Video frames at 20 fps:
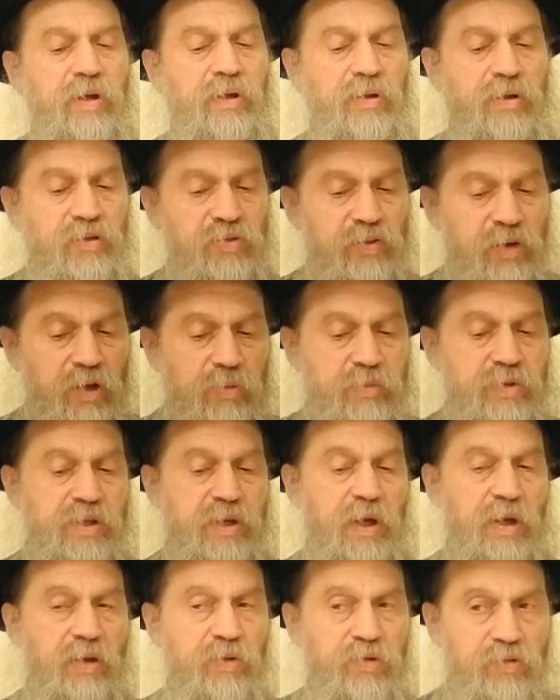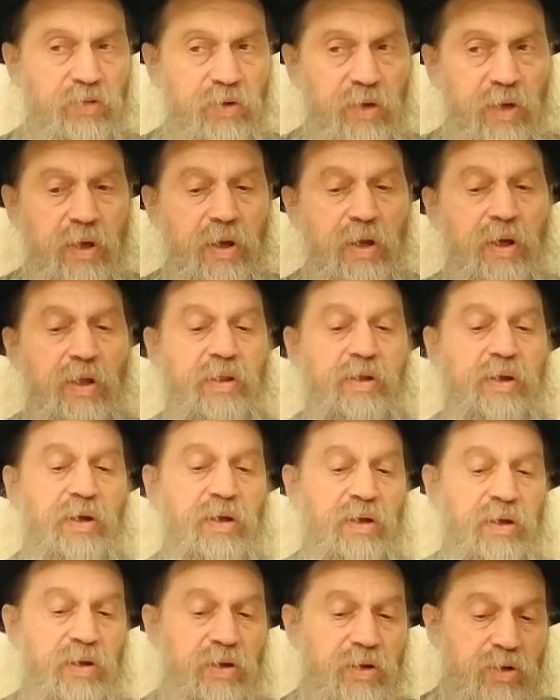in the same sense
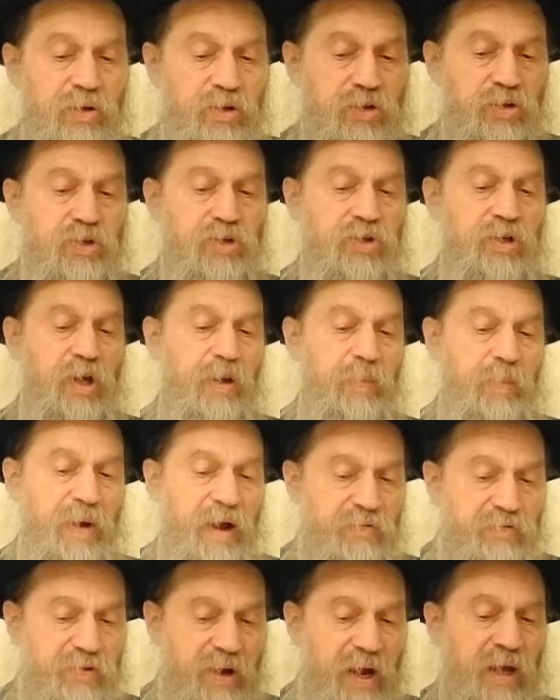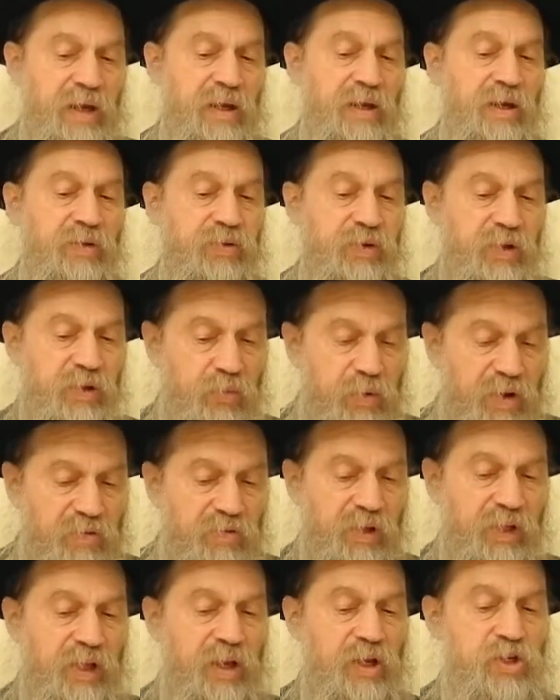the Shem Havaya, the
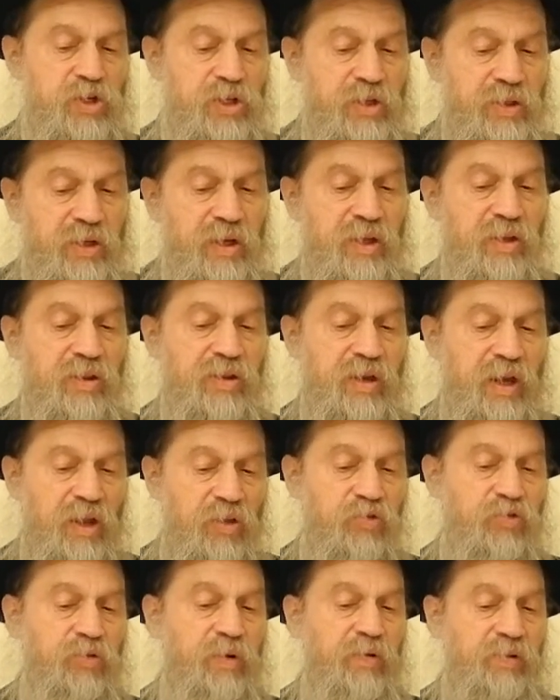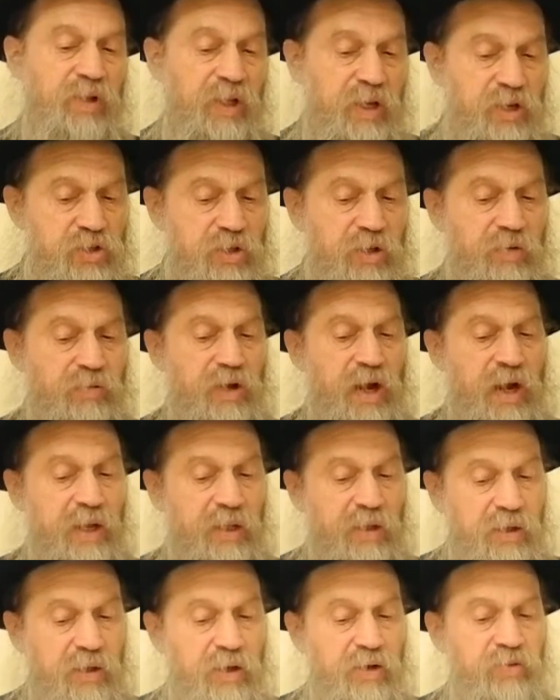revelation, the intense revelation of
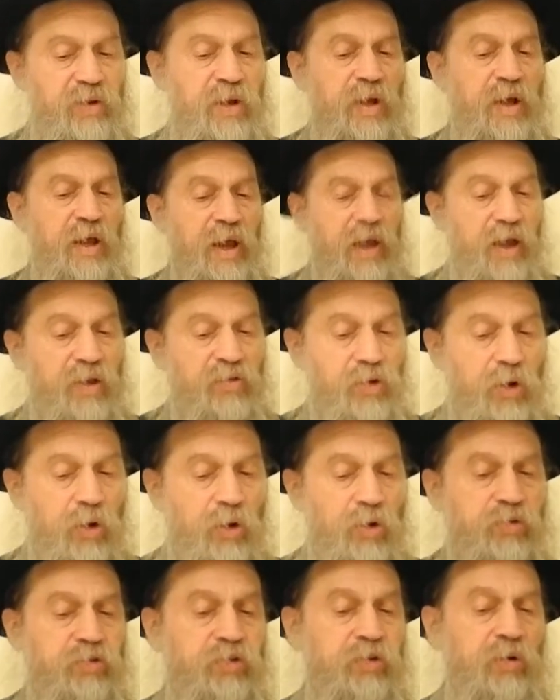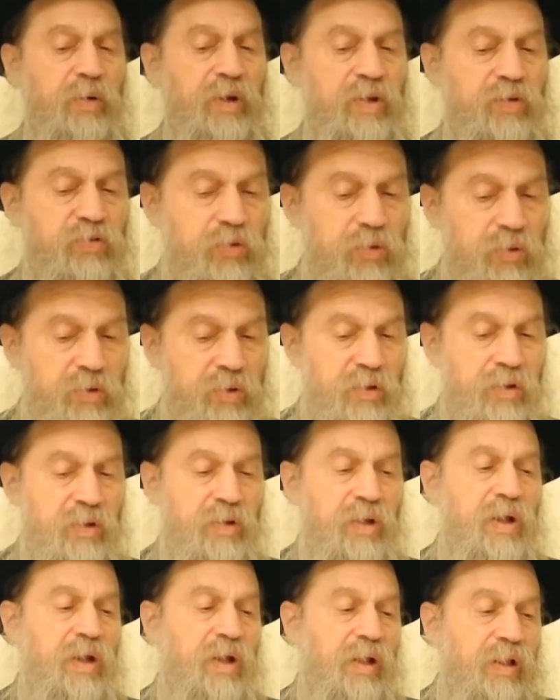godliness, has also a certain
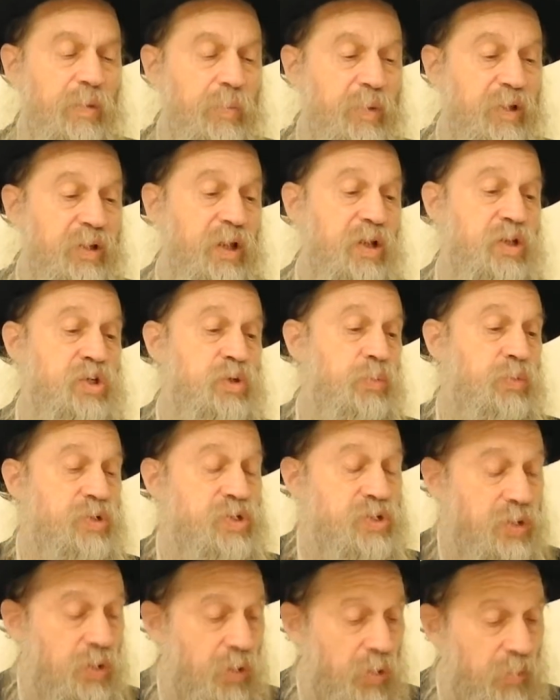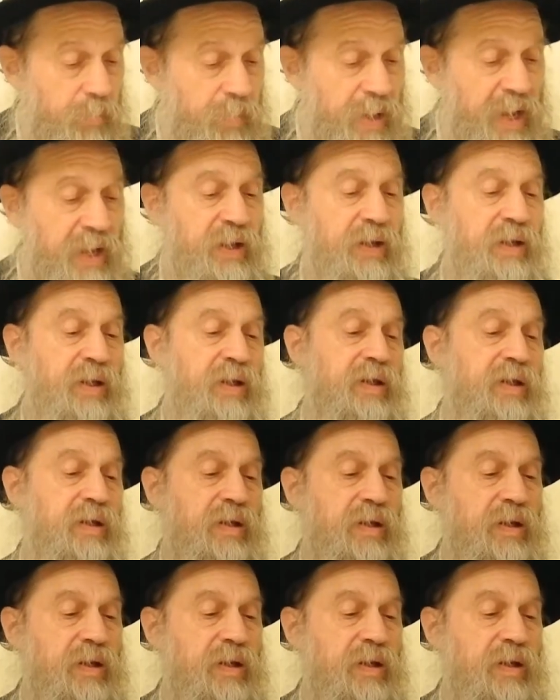limitation which the Almighty